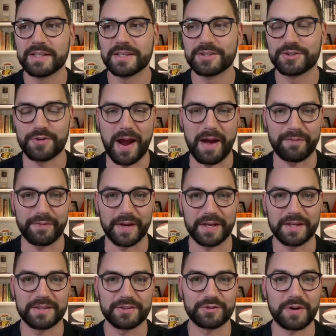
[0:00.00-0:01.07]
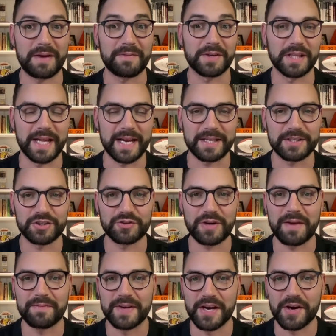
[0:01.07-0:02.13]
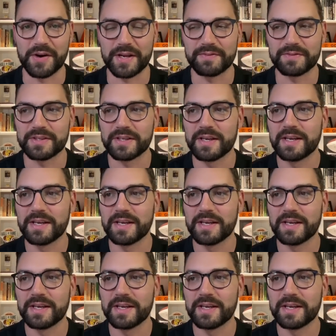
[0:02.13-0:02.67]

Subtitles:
traffic, drive clicks, drive narratives.